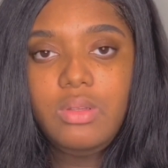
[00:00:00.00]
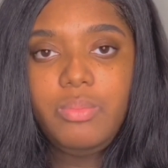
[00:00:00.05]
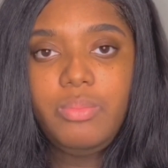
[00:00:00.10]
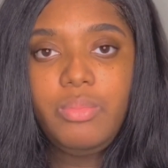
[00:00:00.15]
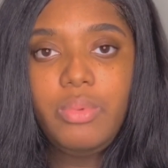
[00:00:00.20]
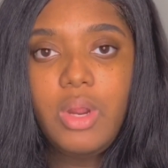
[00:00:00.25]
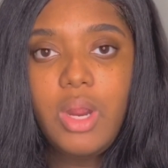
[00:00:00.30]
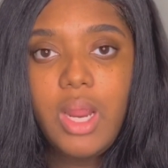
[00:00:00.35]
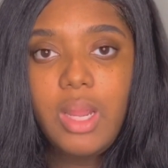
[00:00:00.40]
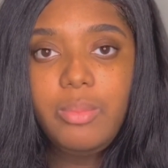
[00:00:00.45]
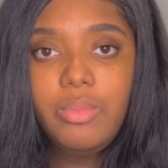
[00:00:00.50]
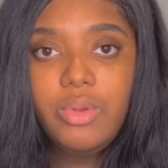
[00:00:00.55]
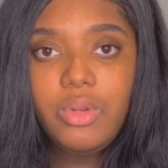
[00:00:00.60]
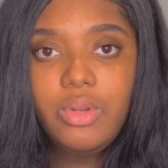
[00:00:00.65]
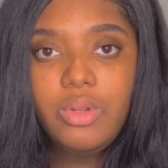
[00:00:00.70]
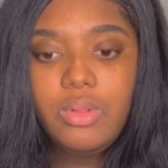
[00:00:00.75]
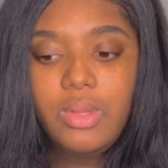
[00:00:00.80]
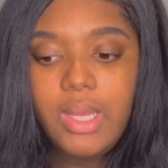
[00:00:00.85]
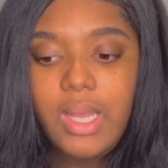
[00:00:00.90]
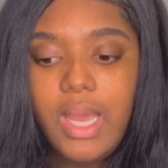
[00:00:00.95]
primer,
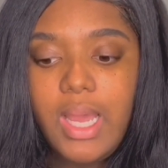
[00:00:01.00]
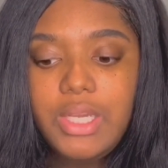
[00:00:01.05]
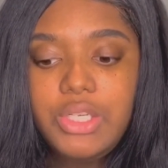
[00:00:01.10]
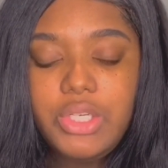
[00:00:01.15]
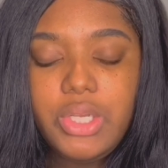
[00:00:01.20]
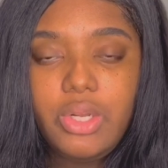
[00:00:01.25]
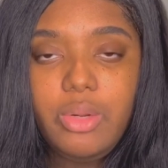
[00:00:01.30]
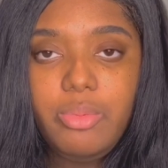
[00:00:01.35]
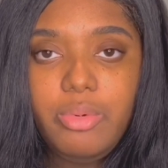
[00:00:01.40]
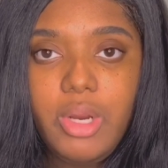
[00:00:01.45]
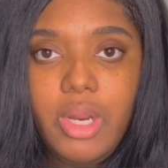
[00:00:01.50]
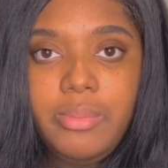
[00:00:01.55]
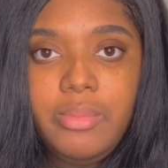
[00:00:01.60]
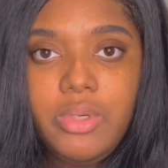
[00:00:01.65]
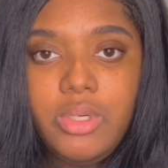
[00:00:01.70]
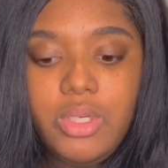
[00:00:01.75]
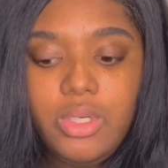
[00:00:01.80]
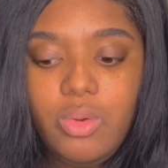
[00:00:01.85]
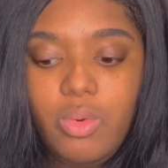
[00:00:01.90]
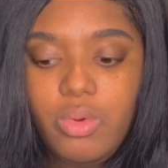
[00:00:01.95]
like eyeshadow primer,
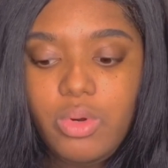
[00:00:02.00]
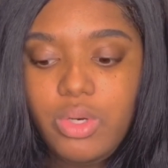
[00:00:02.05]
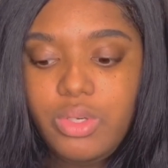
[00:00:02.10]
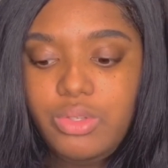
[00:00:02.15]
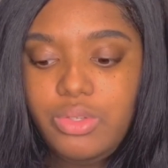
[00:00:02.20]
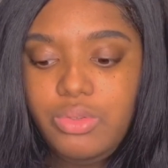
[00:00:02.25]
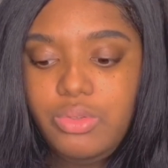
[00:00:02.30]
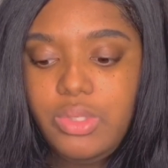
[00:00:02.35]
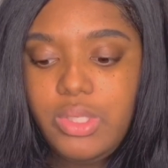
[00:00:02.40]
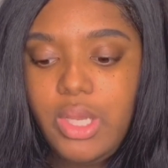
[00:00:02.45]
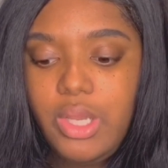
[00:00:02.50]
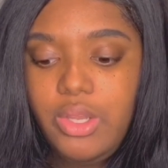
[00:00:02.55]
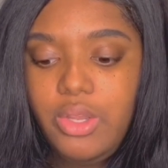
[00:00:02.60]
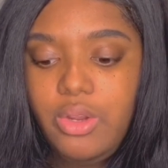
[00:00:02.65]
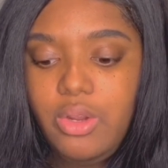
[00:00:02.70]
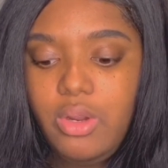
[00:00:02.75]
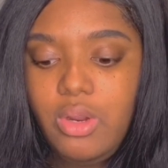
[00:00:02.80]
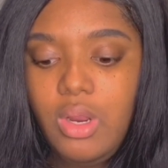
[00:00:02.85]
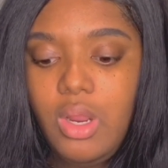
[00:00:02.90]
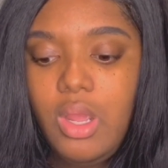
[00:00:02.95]
in order to set
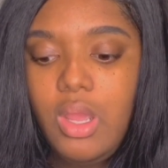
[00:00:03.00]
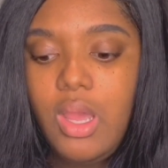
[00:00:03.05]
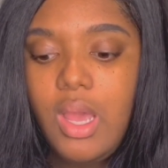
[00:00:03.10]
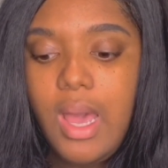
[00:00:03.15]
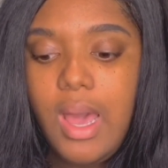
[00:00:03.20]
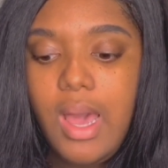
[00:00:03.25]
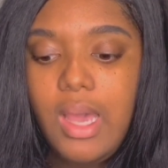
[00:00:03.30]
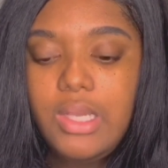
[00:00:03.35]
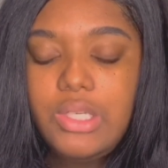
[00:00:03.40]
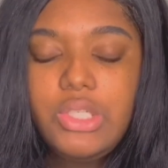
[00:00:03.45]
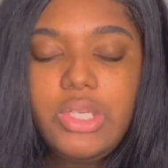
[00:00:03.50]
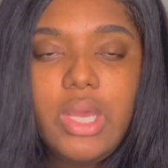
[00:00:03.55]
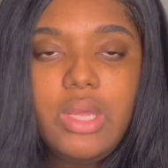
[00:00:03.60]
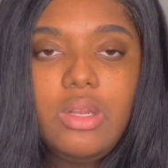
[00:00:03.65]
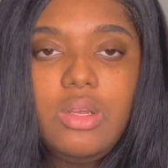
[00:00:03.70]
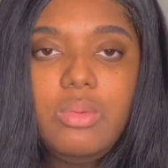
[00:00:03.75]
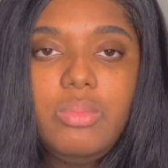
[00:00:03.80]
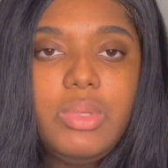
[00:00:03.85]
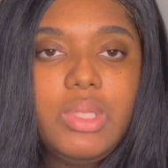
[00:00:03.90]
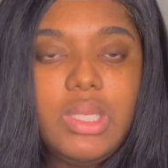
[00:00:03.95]
your
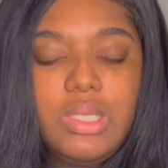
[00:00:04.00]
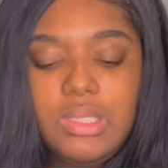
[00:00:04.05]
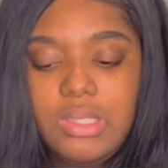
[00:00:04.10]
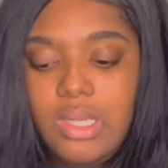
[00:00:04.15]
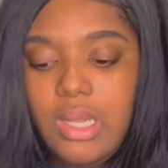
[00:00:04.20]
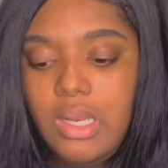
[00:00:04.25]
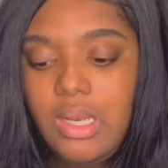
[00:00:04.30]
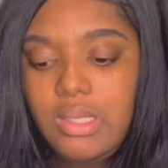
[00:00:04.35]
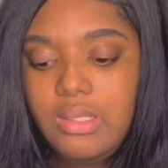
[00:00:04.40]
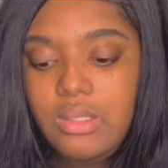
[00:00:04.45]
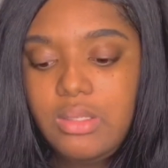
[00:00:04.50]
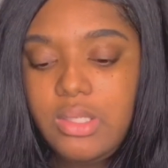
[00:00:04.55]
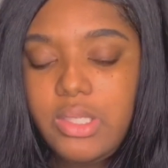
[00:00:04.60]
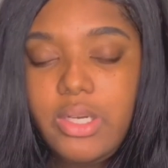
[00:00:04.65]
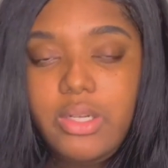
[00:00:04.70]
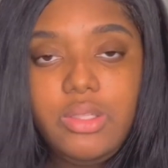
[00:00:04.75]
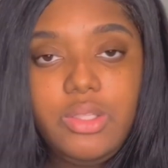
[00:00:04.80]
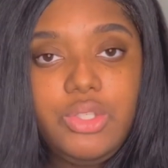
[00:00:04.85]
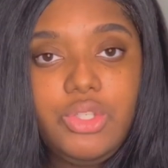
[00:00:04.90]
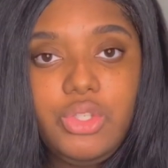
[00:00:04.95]
eyeshadow, but that's not
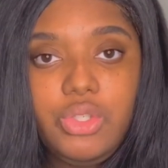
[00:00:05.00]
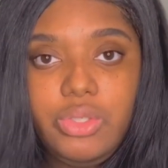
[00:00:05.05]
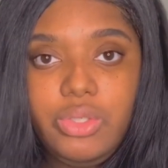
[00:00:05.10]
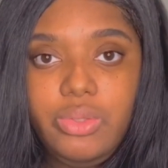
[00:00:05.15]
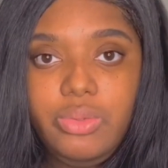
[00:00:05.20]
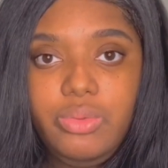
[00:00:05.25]
necessarily true.